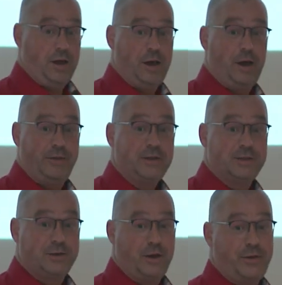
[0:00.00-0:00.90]

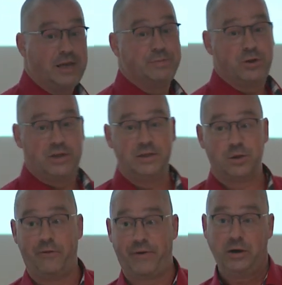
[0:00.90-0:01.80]
That's the expertise
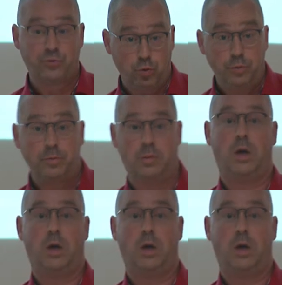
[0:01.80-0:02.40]
of Andrew.